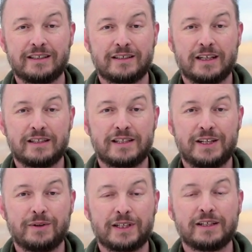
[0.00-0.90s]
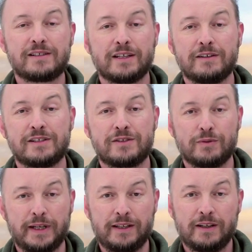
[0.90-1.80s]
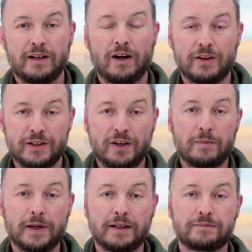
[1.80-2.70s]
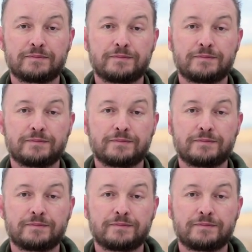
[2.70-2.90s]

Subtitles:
and see what else there is to read on the topic.